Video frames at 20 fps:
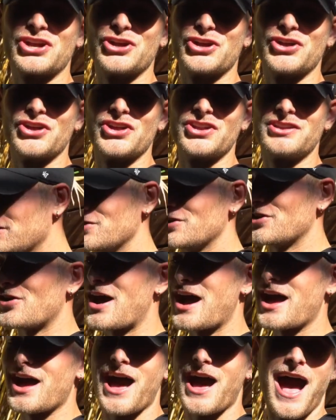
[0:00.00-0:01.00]
good.
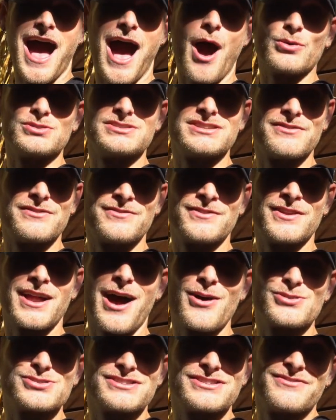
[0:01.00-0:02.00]
I was
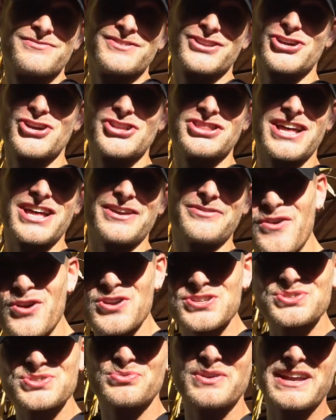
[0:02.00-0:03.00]
living the good life.
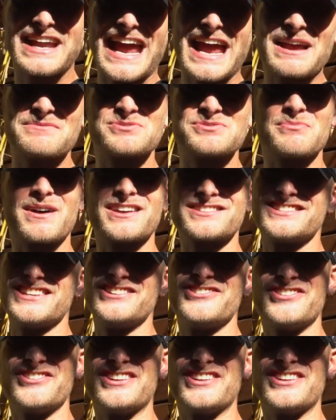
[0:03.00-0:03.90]
First 3 games of my senior